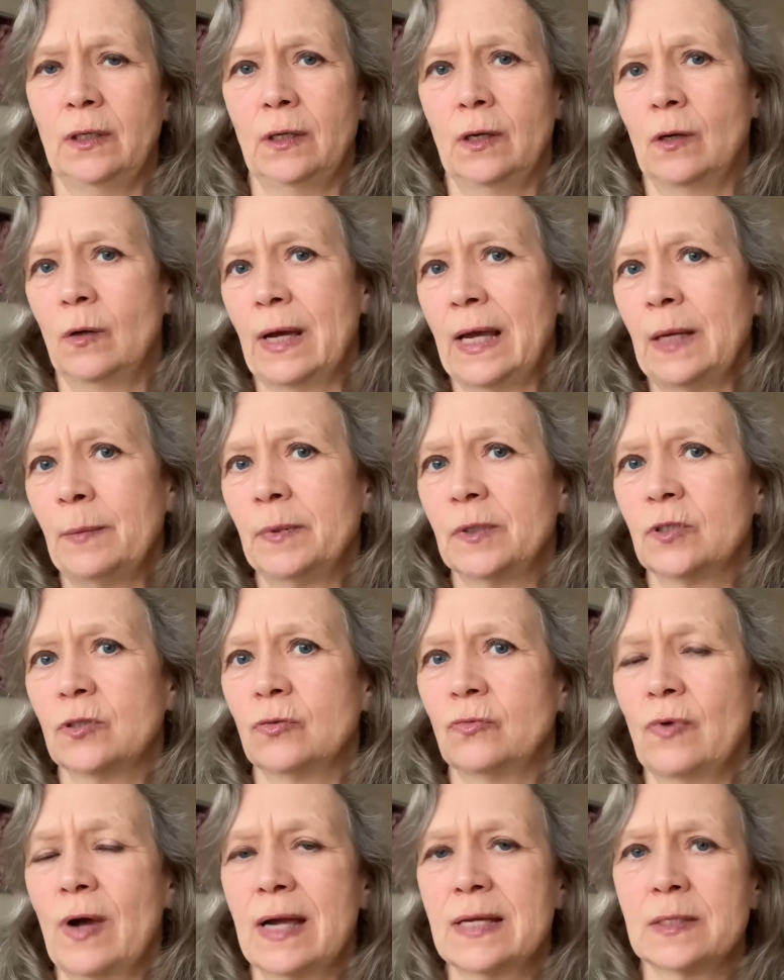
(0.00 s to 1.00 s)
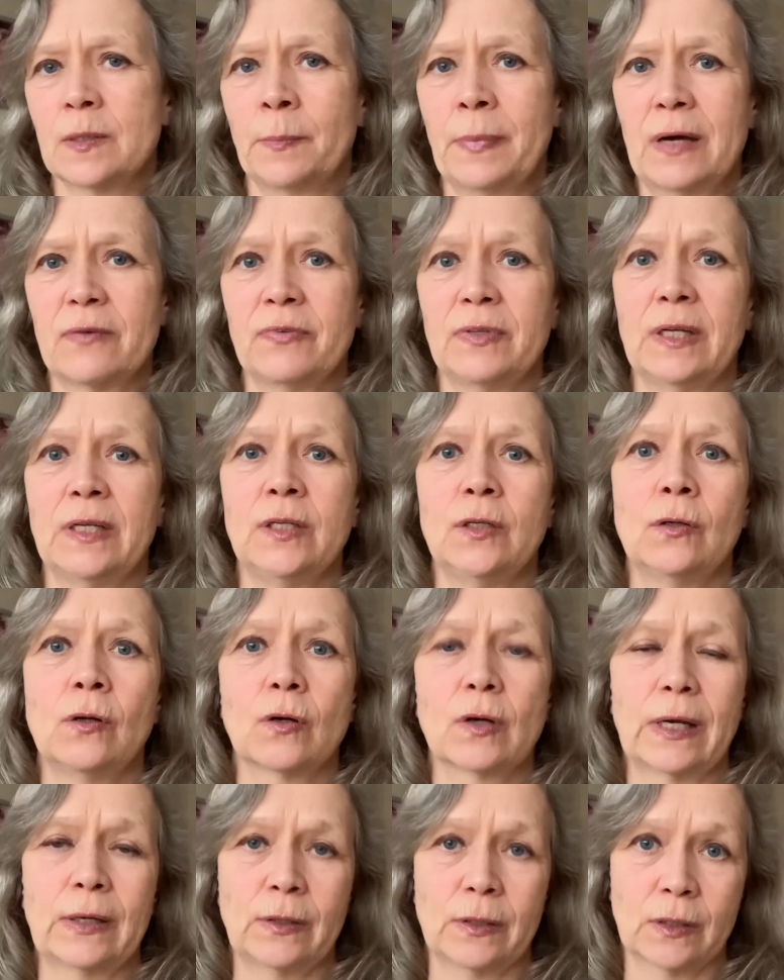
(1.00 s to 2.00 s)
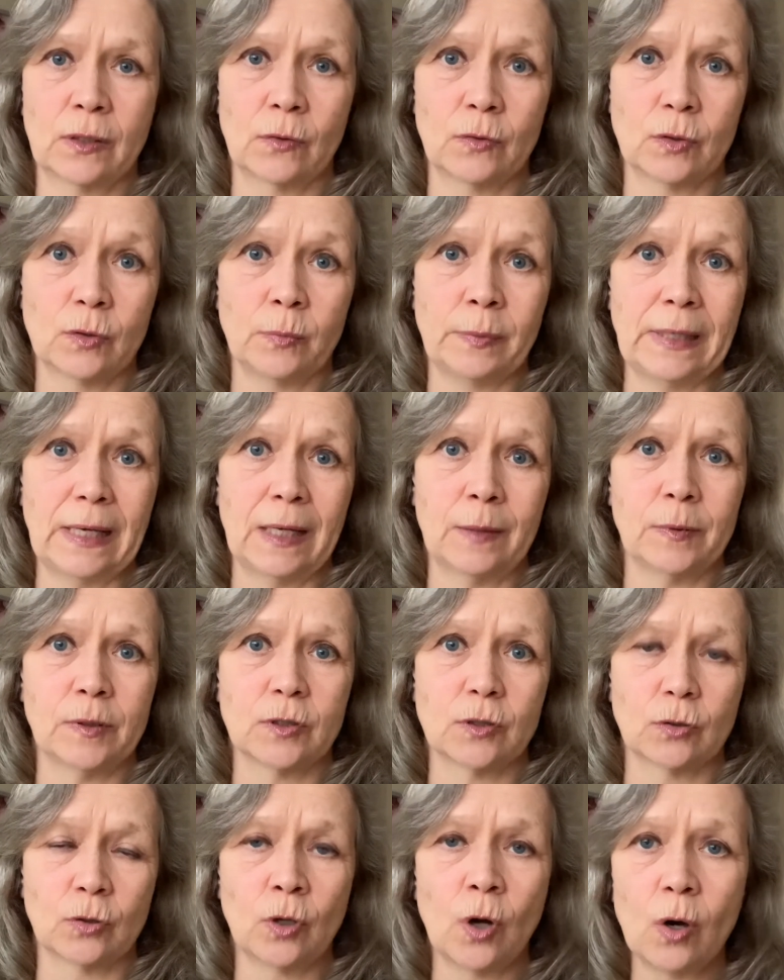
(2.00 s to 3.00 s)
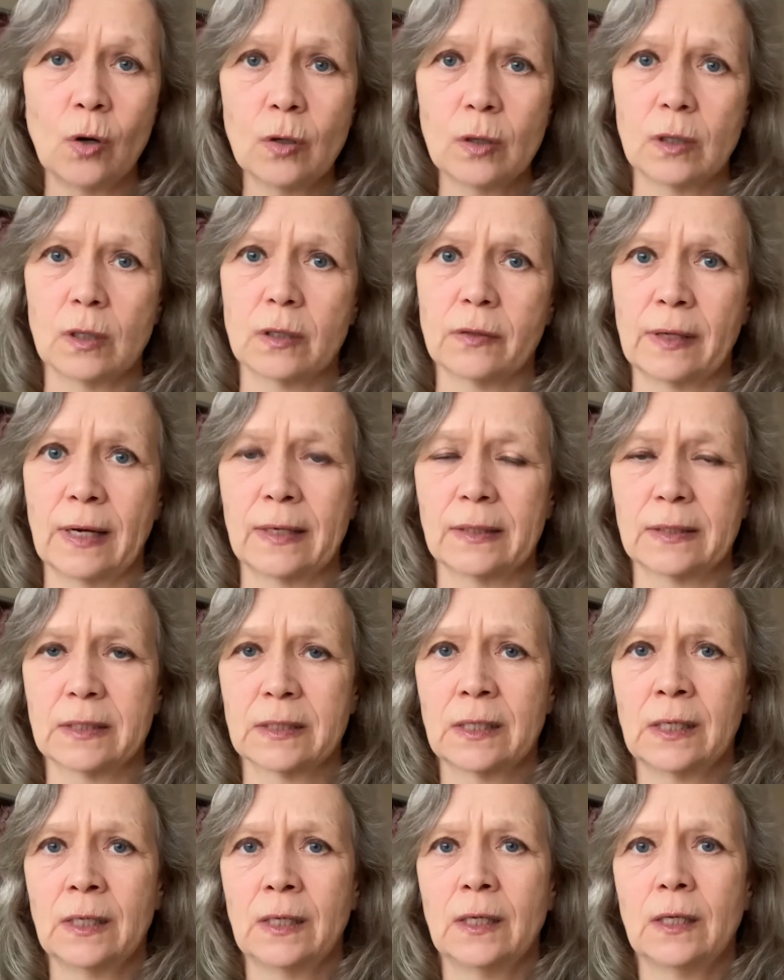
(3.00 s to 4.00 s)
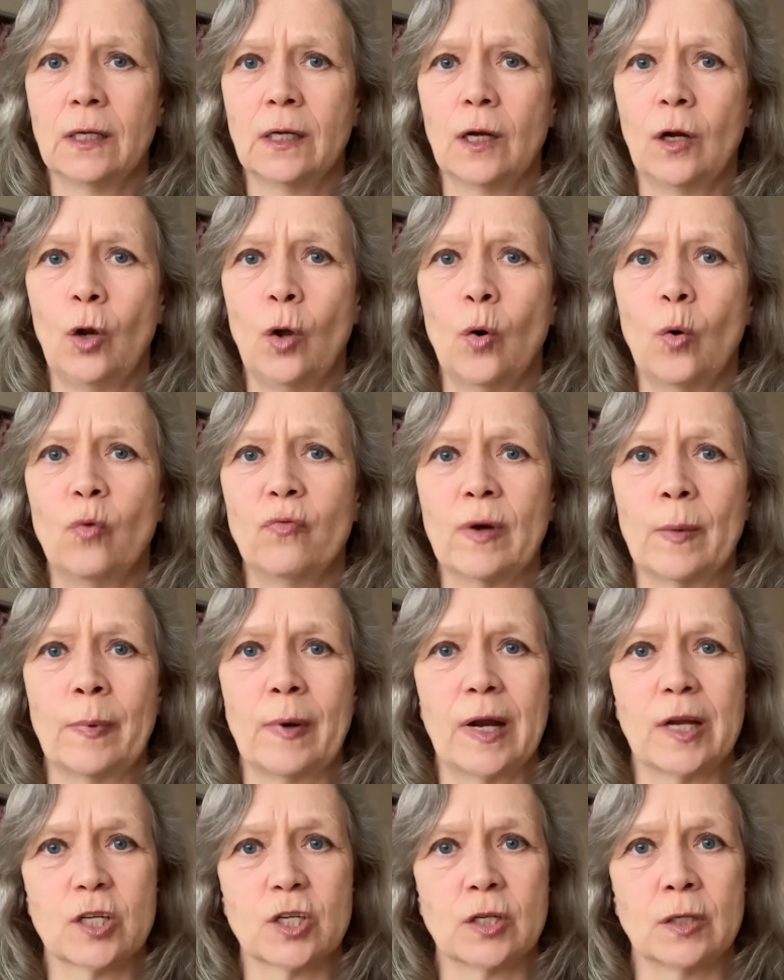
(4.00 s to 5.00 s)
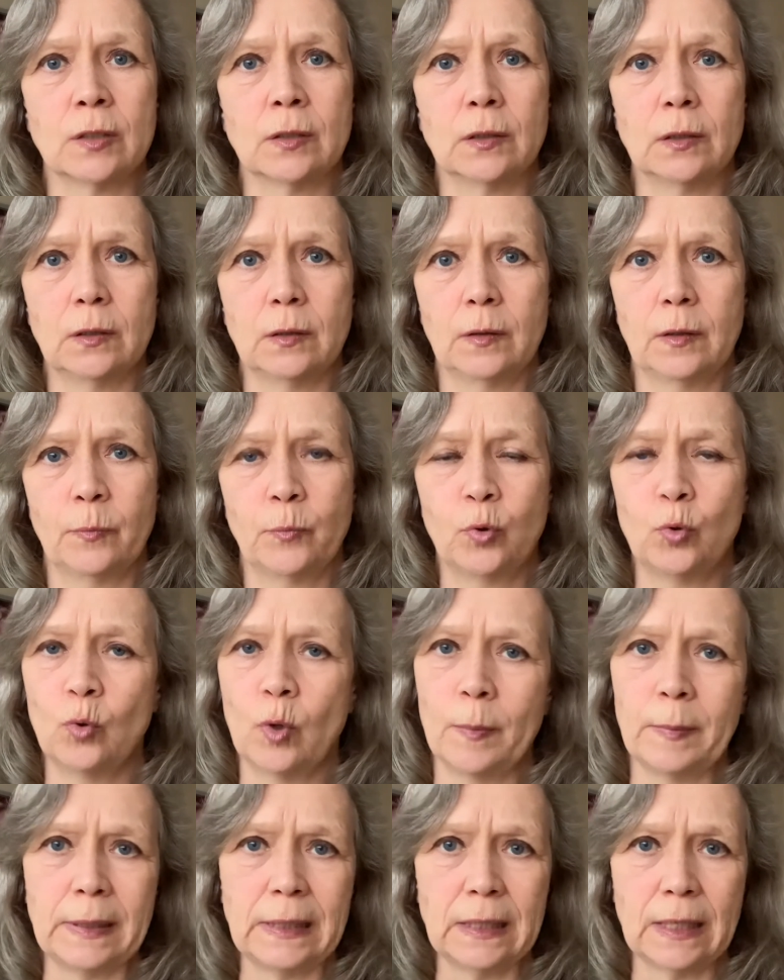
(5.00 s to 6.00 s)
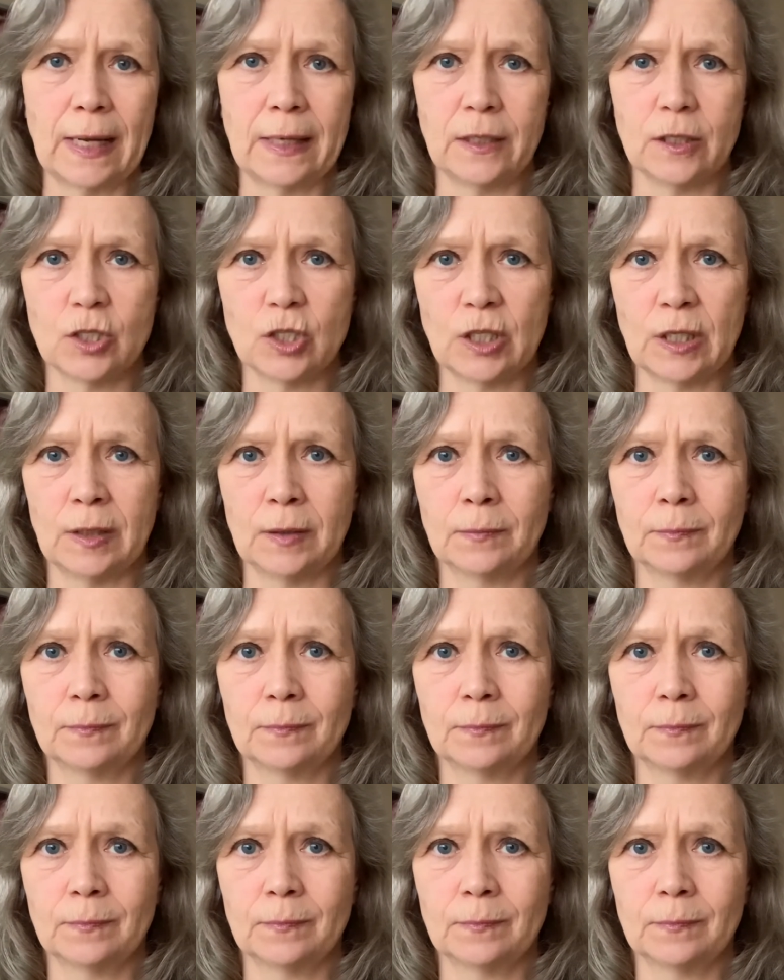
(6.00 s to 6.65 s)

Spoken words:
able to rise above it, and you're not going to be able to conquer that low vibrational, poor me energy.